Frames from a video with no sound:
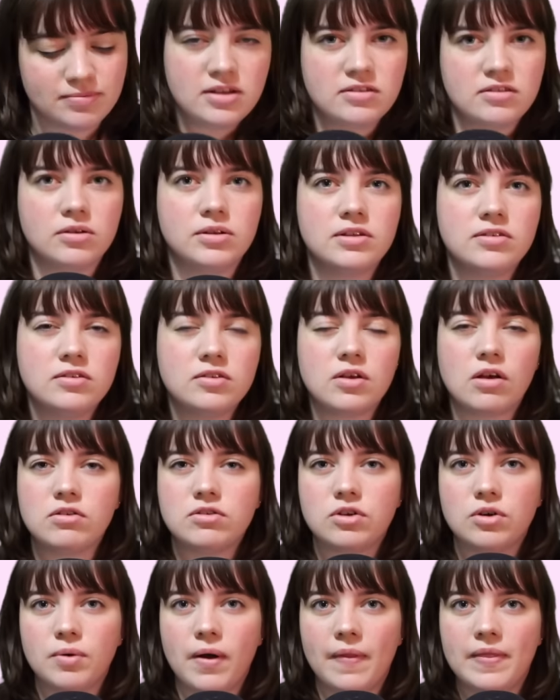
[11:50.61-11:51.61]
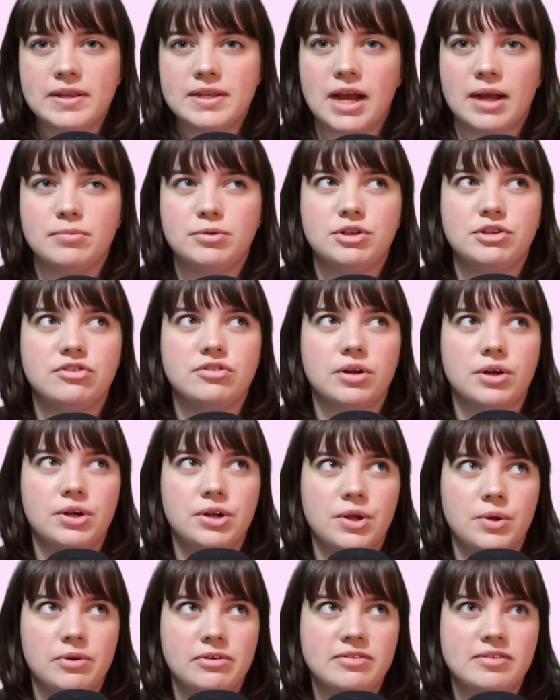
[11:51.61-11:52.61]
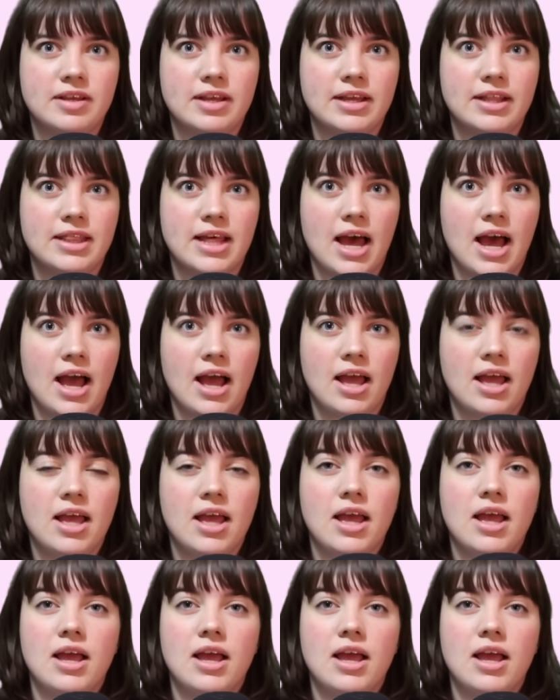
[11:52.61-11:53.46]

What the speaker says: So this is also around the time she started noticing that,